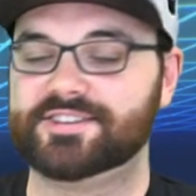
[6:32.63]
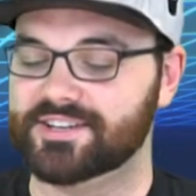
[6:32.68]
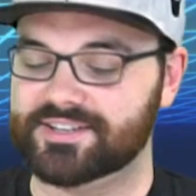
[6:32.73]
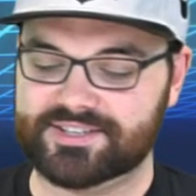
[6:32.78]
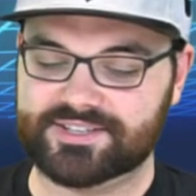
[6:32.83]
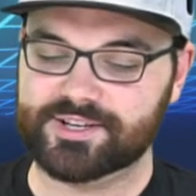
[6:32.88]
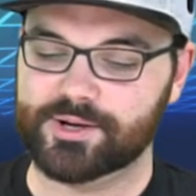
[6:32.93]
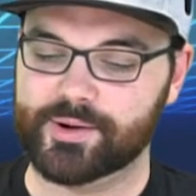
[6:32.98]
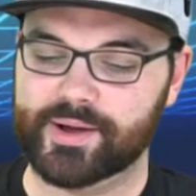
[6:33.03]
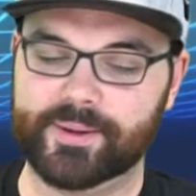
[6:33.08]

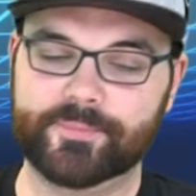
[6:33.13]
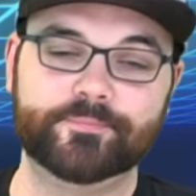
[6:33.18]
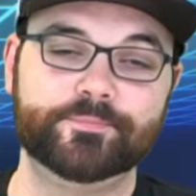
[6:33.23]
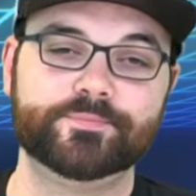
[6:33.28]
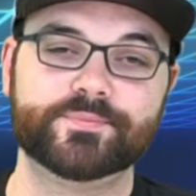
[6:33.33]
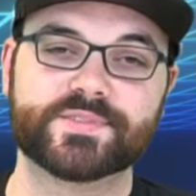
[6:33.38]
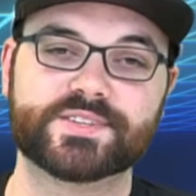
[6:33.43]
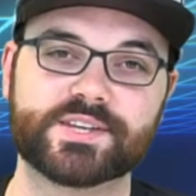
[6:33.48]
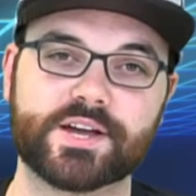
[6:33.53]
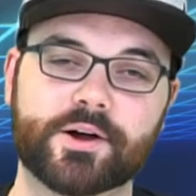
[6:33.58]
Just do it.
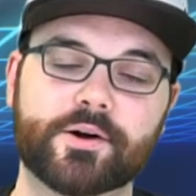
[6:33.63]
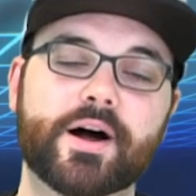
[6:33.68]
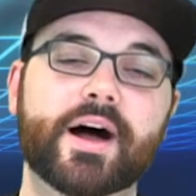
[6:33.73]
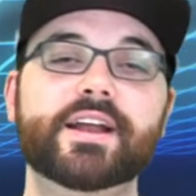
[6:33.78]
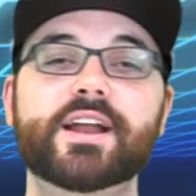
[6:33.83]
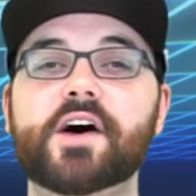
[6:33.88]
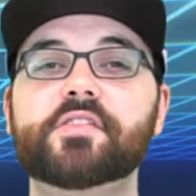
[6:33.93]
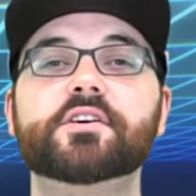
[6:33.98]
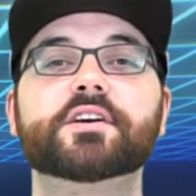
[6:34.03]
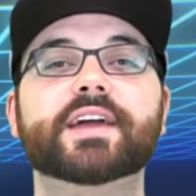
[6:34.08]
So
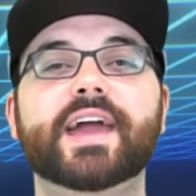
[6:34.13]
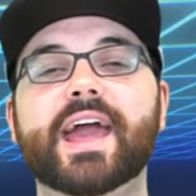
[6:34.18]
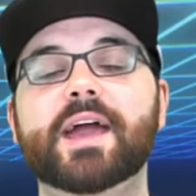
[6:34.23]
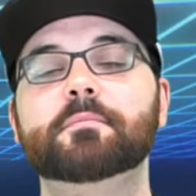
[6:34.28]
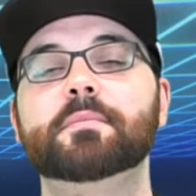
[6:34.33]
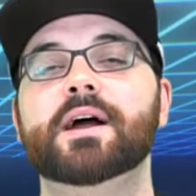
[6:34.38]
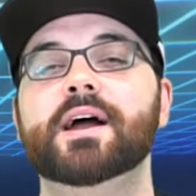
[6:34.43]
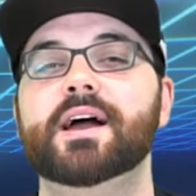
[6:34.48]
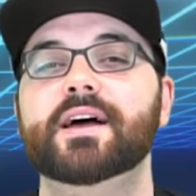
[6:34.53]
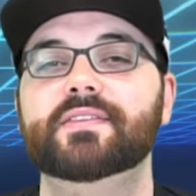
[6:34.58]
another
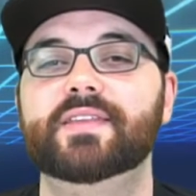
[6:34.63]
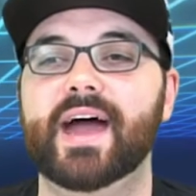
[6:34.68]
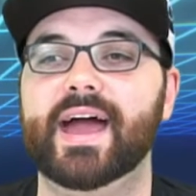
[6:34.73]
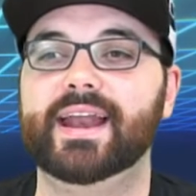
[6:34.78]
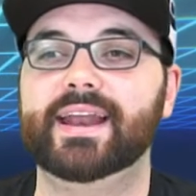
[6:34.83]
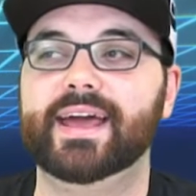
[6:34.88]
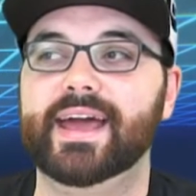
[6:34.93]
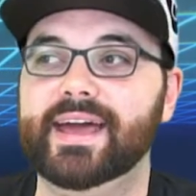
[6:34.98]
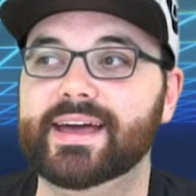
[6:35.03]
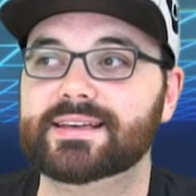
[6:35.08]
game
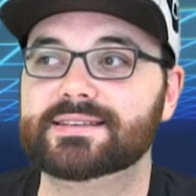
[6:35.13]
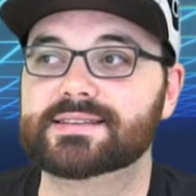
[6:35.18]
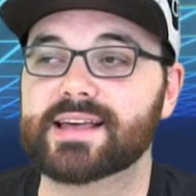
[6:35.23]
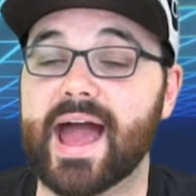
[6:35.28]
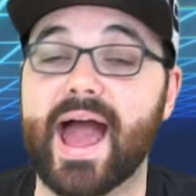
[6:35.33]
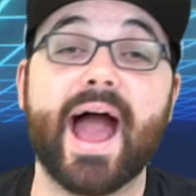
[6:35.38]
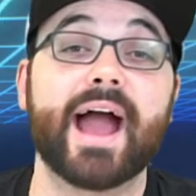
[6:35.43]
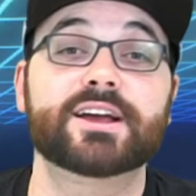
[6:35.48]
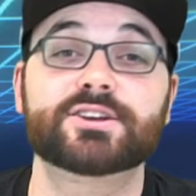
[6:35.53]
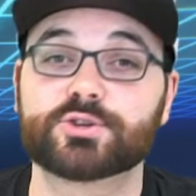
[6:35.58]
that is
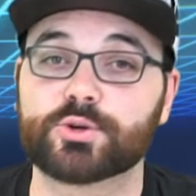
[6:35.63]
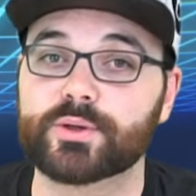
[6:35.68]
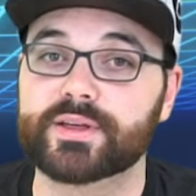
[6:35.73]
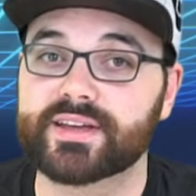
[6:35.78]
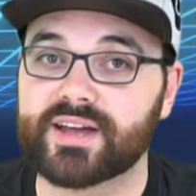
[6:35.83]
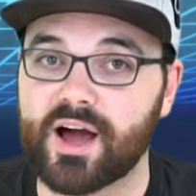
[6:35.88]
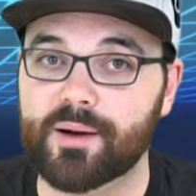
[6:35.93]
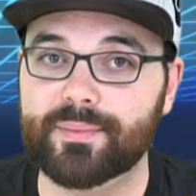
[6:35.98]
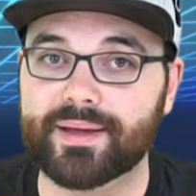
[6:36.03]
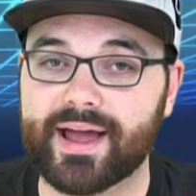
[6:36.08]
actually
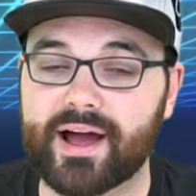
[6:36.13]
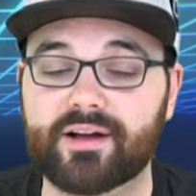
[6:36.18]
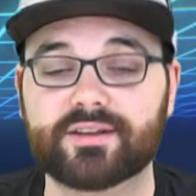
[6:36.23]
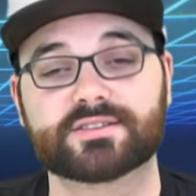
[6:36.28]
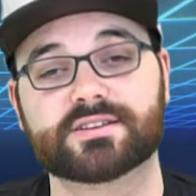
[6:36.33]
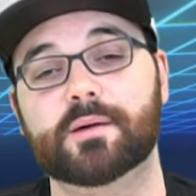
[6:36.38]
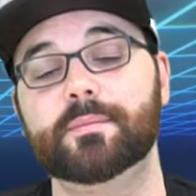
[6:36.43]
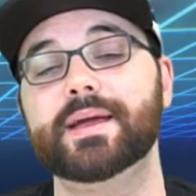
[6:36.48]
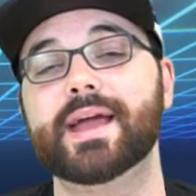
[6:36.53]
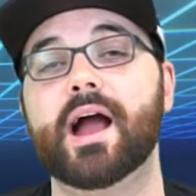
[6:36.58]
coming out, it's
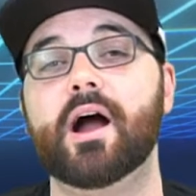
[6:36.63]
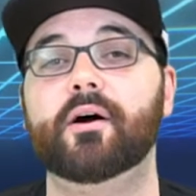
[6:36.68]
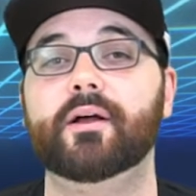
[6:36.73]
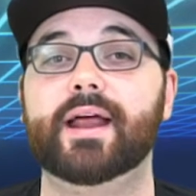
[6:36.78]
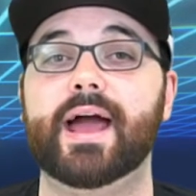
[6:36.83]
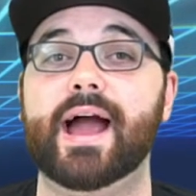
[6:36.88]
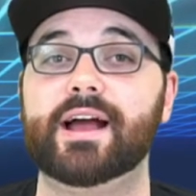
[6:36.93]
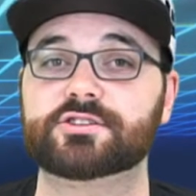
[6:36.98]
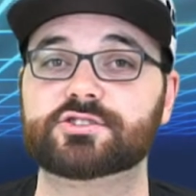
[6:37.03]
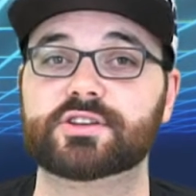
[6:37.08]
coming
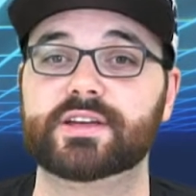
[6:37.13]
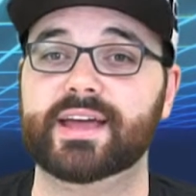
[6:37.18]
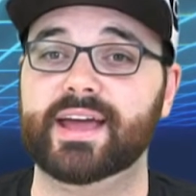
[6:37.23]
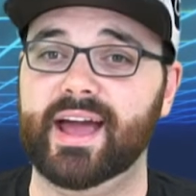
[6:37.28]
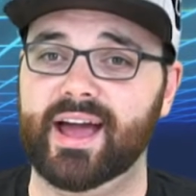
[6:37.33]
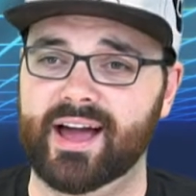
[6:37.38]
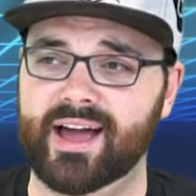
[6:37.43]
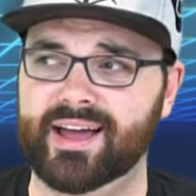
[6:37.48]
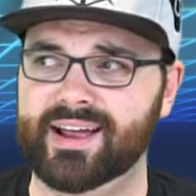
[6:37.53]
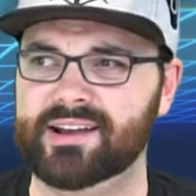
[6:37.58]
out actually
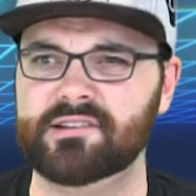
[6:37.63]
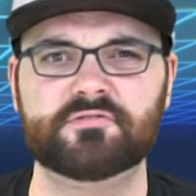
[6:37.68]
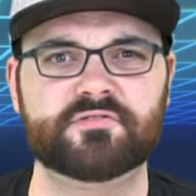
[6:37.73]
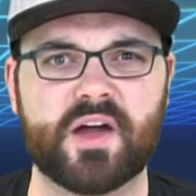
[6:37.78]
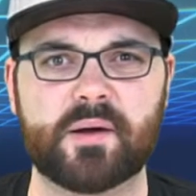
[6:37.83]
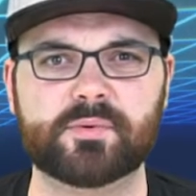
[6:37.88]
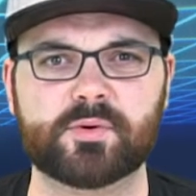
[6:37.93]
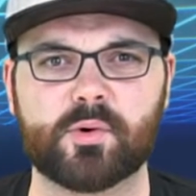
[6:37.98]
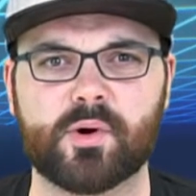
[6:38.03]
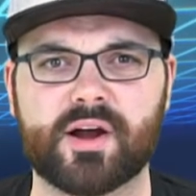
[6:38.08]
in
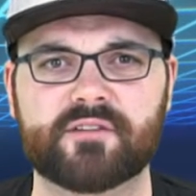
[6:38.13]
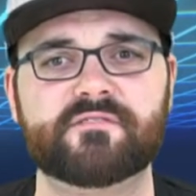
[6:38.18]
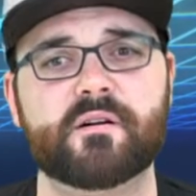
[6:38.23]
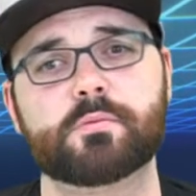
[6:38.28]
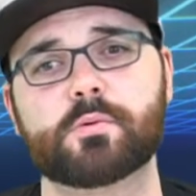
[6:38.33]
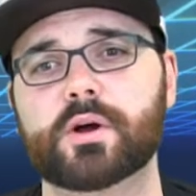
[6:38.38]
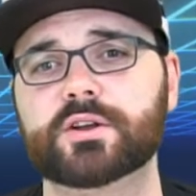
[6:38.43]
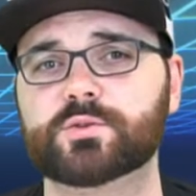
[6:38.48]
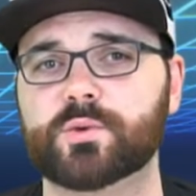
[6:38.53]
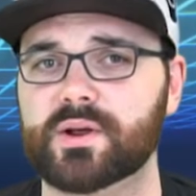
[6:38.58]
February
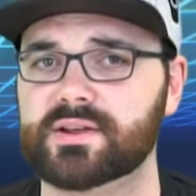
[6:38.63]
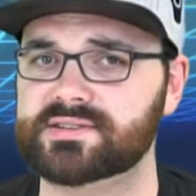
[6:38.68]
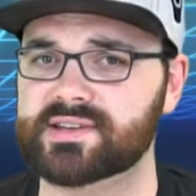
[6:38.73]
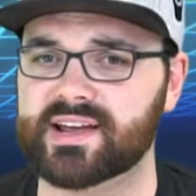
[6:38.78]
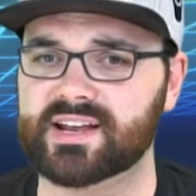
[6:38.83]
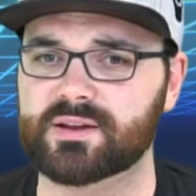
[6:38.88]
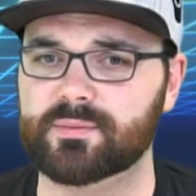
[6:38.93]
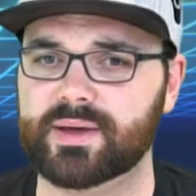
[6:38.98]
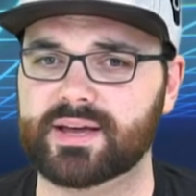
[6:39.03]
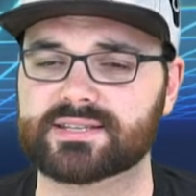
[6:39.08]

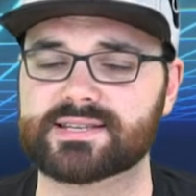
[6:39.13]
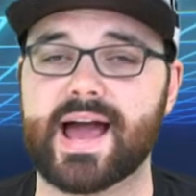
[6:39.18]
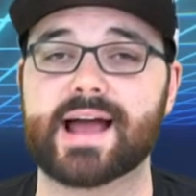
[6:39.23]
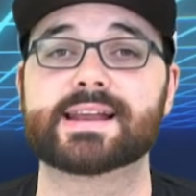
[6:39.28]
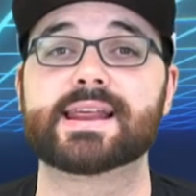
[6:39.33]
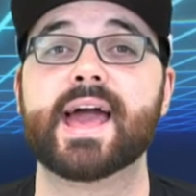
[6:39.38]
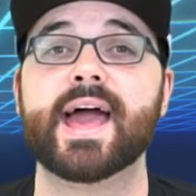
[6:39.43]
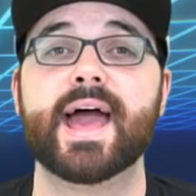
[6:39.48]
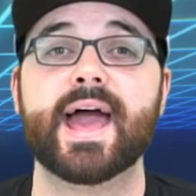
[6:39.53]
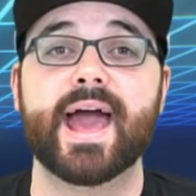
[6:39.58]
22nd to be
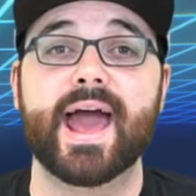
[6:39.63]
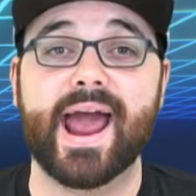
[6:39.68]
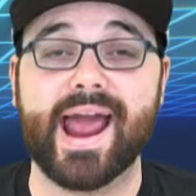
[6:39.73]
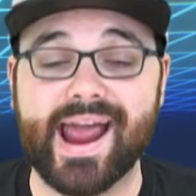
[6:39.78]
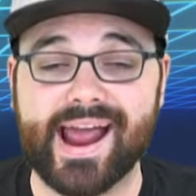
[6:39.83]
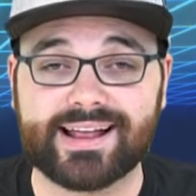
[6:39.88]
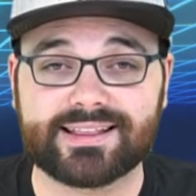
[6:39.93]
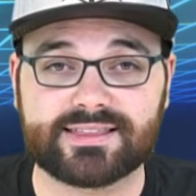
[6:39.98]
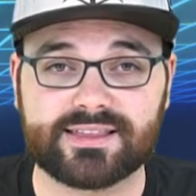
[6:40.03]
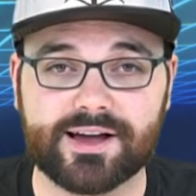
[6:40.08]
exact,
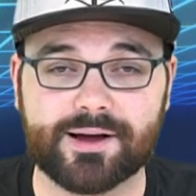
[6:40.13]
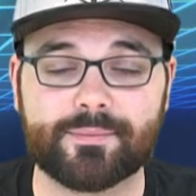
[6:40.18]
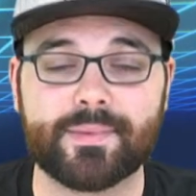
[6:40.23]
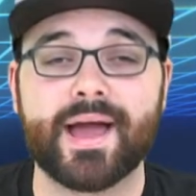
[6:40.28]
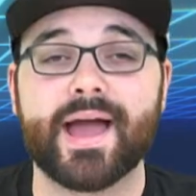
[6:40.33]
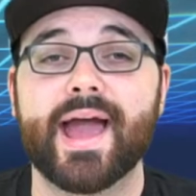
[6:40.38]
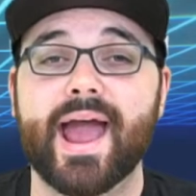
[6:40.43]
Anthem.